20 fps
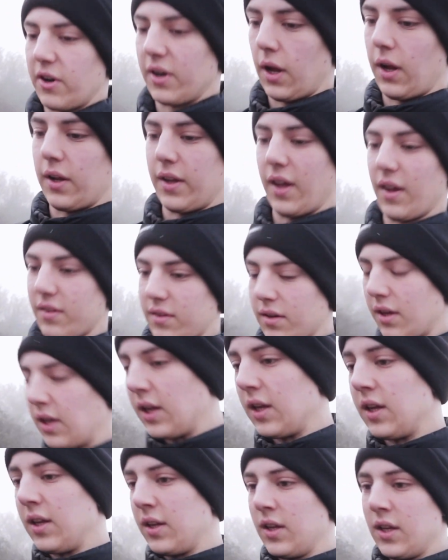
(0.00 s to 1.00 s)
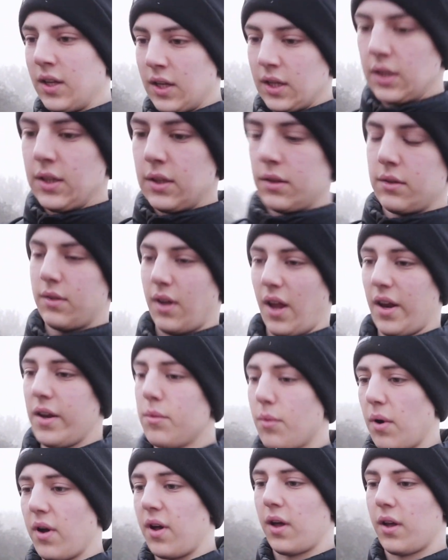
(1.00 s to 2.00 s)
and I guess
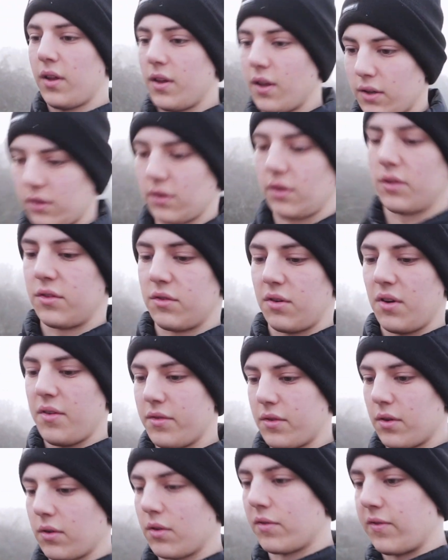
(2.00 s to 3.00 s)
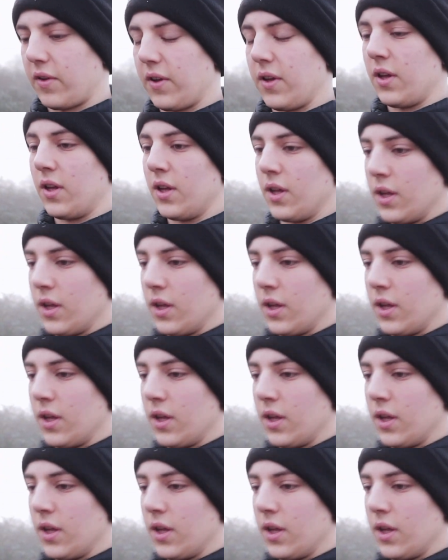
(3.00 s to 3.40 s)
anywhere you can do street photography